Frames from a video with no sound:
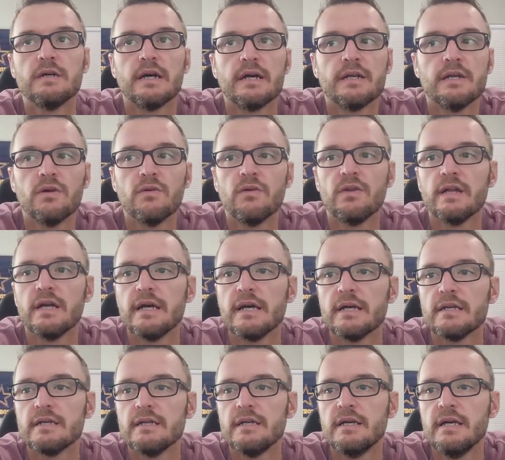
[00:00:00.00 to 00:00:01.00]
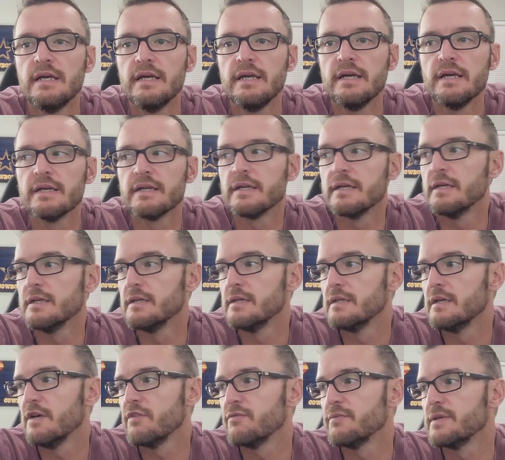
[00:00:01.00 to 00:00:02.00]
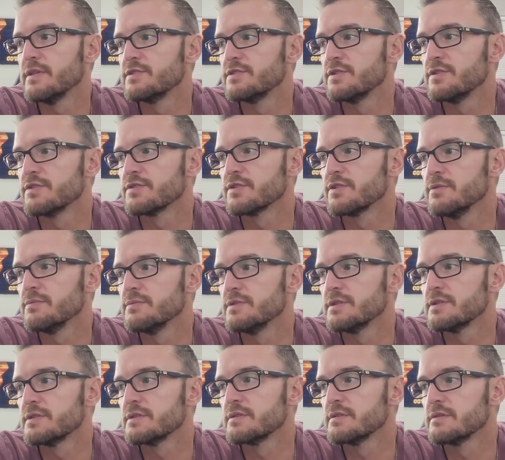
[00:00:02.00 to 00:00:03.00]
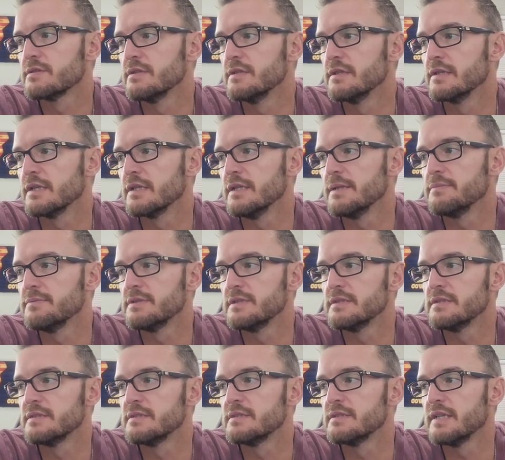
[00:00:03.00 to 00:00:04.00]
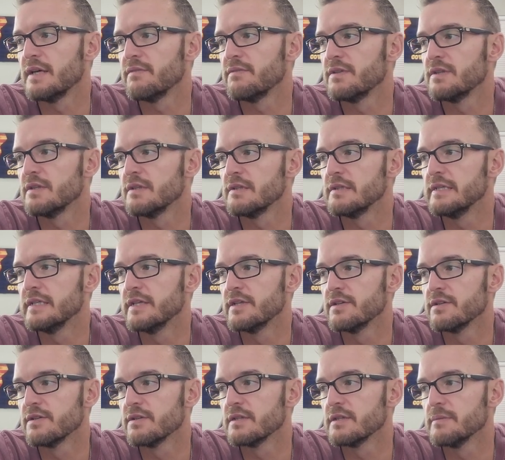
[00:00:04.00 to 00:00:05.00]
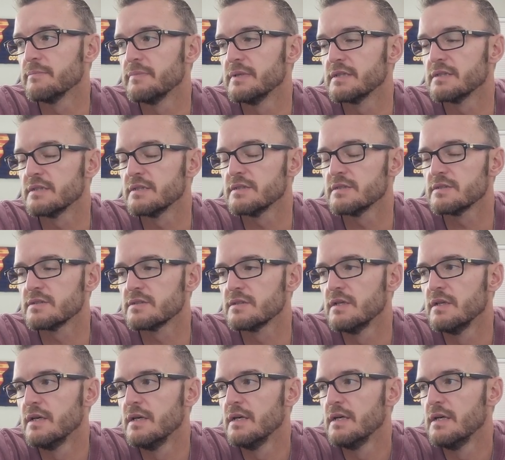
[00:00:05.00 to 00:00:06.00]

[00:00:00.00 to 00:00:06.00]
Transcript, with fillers: I know that Hig Huffman Insurance Group just eclipsed its seventh year in the business.